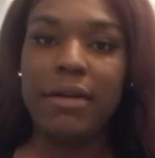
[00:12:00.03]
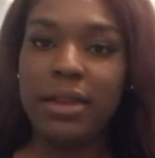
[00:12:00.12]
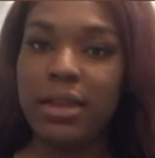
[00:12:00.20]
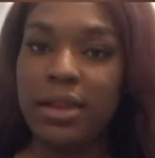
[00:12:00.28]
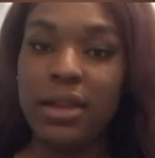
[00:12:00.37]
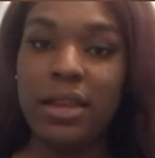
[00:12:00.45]

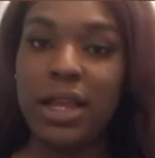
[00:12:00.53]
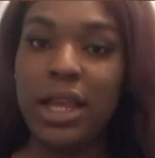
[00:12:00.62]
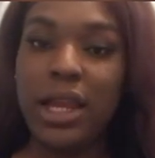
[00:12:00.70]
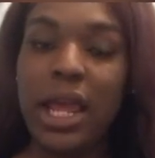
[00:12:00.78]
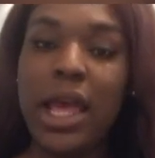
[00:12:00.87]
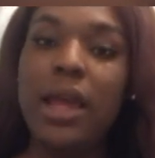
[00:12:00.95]
to
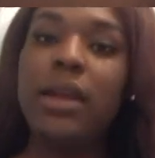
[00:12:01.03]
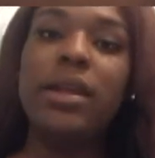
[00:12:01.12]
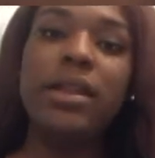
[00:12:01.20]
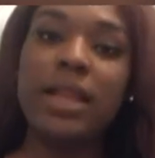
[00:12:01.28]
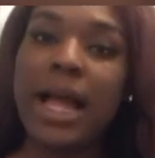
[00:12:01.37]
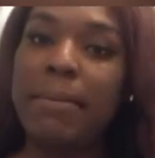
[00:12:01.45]
succeed
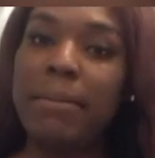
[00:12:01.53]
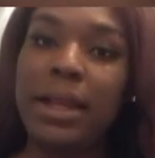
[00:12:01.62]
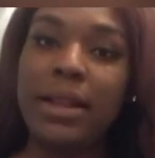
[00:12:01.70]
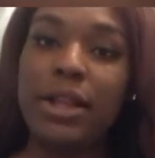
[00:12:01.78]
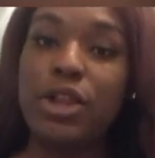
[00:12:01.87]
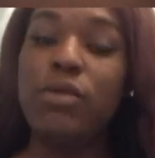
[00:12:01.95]
does not mean
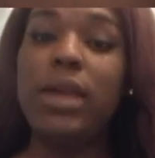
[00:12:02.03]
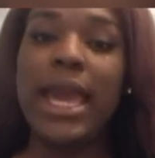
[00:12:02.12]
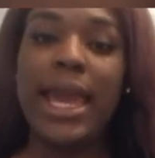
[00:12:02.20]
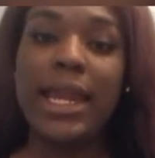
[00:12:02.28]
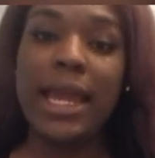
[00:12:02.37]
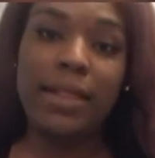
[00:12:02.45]
that you
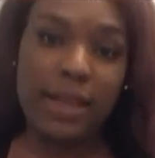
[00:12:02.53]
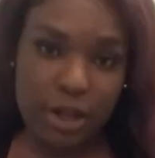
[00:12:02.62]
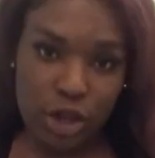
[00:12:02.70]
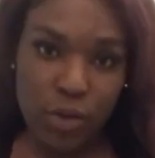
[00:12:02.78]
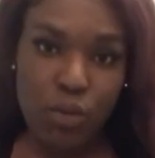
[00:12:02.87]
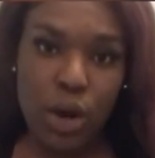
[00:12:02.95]
can't and
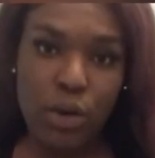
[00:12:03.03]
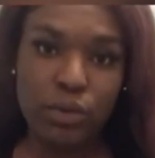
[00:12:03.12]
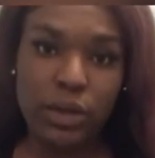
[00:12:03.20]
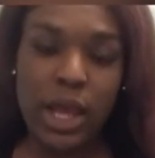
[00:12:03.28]
that you won't.